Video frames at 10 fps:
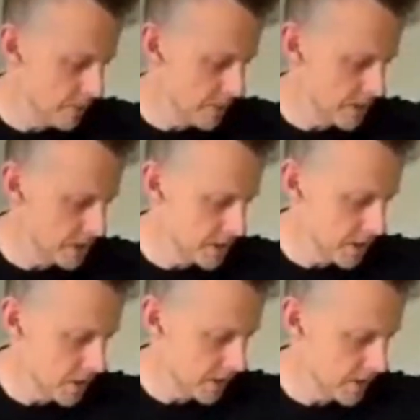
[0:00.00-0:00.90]
you probably can
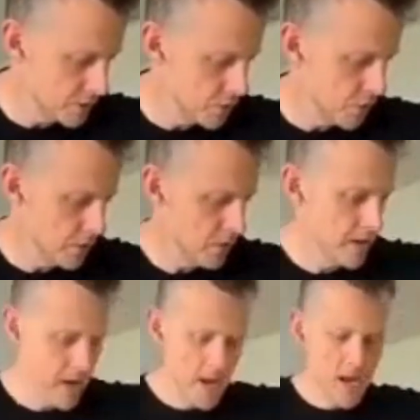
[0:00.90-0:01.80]
tell, I can talk,
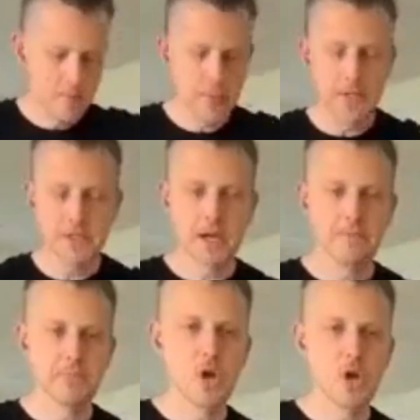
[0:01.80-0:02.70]
but
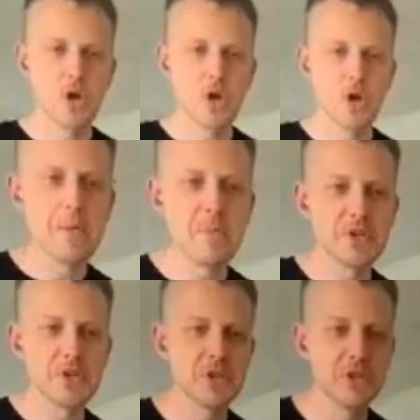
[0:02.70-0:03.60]
I'll keep
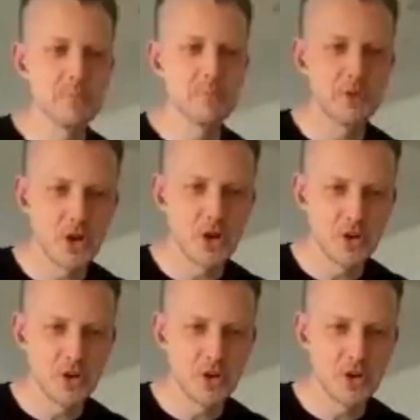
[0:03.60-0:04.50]
it to the simple side
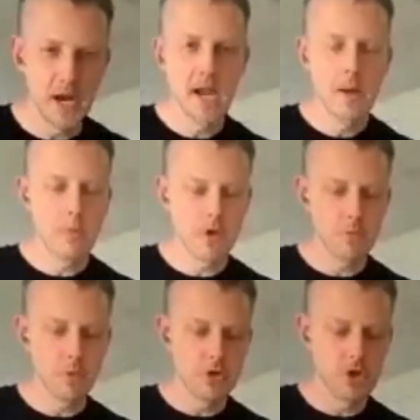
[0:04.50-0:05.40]
of things here. I
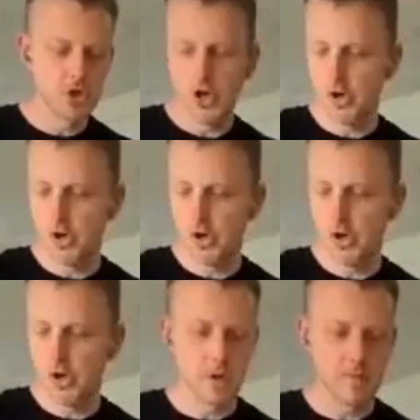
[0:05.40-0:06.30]
just wanted to show you
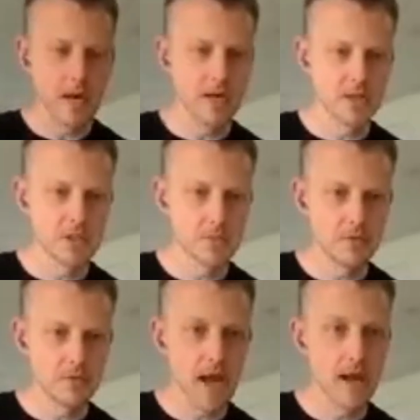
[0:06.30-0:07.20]
the quick
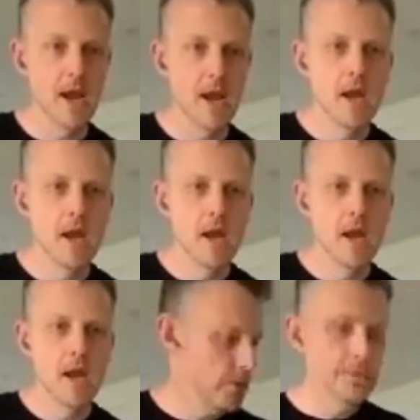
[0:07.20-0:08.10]
mechanisms of that.
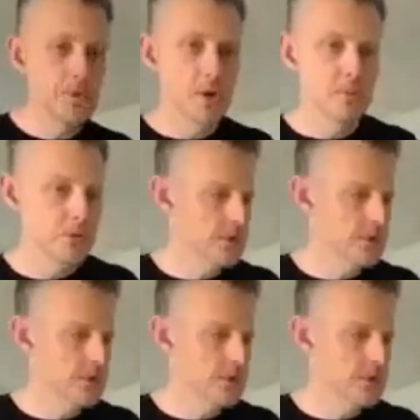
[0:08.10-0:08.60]
So I'm going to